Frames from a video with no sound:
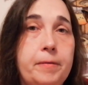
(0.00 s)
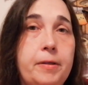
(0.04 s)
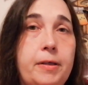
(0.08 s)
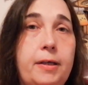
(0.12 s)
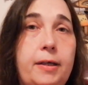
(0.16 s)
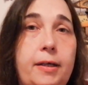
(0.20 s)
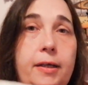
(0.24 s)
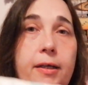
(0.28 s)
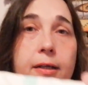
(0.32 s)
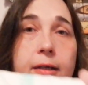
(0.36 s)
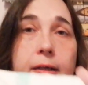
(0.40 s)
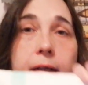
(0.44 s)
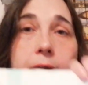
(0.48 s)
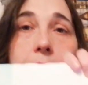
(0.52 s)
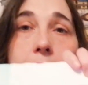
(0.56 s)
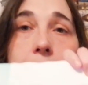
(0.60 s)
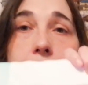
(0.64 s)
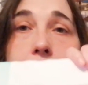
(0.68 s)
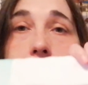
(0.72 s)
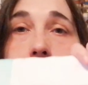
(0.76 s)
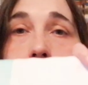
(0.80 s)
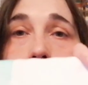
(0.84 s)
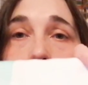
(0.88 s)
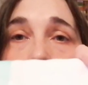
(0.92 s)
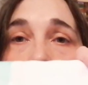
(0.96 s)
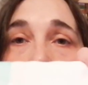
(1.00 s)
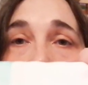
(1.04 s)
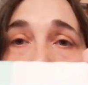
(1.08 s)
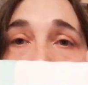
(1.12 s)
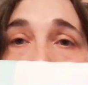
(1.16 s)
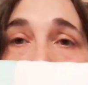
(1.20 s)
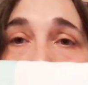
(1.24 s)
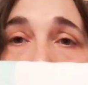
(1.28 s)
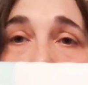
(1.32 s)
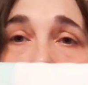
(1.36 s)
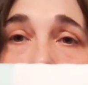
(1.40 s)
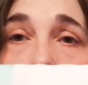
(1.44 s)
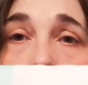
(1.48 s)
and
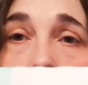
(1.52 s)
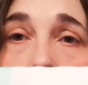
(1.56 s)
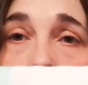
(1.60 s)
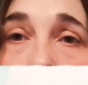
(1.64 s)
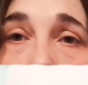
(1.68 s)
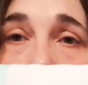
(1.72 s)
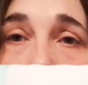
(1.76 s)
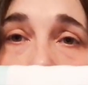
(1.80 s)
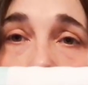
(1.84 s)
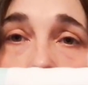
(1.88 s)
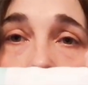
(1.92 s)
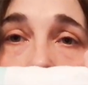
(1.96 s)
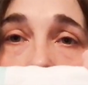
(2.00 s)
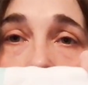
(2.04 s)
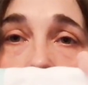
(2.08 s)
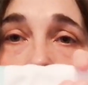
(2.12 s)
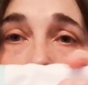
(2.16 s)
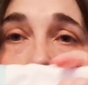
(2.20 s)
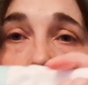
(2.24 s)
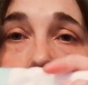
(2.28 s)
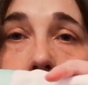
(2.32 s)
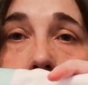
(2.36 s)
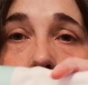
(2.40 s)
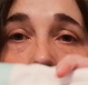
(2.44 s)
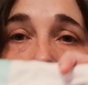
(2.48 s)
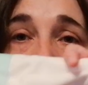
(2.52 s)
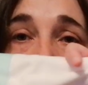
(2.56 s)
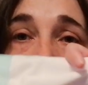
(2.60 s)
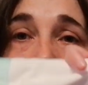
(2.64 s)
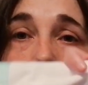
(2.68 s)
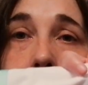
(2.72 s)
as you can see I've stitched